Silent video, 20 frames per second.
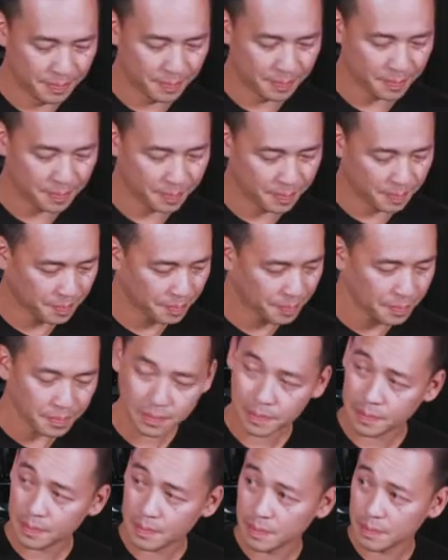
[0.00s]

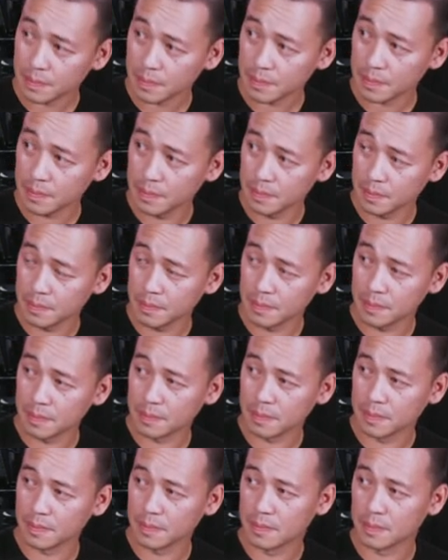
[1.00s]

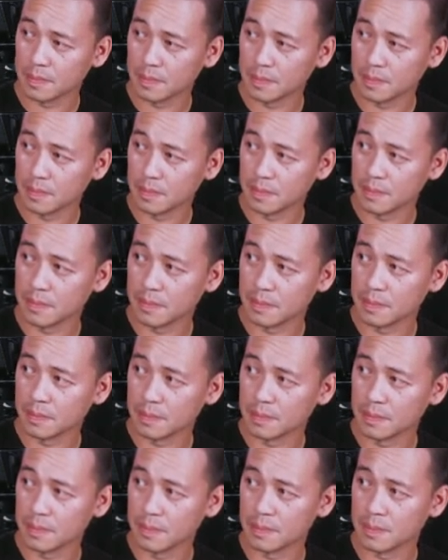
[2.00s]

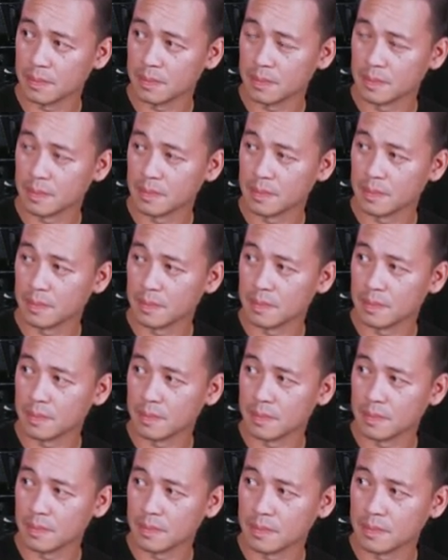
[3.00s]

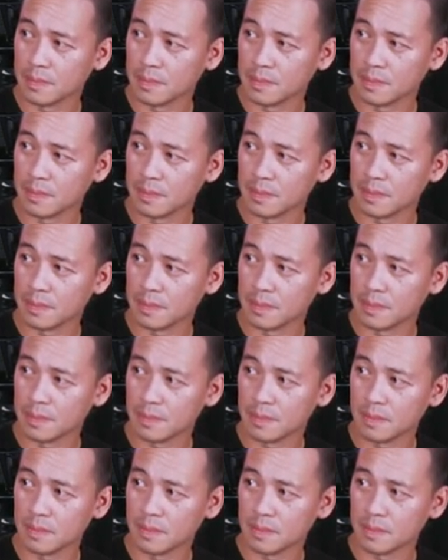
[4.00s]

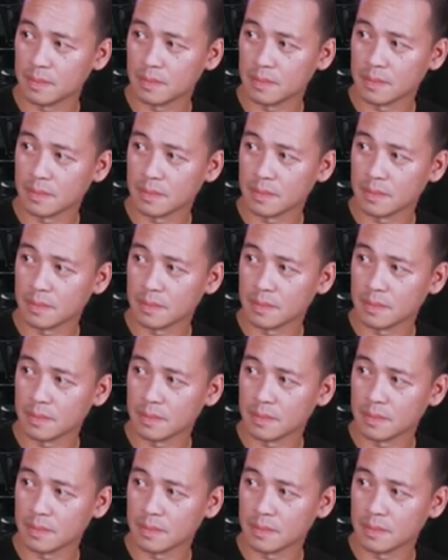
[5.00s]
[no speech]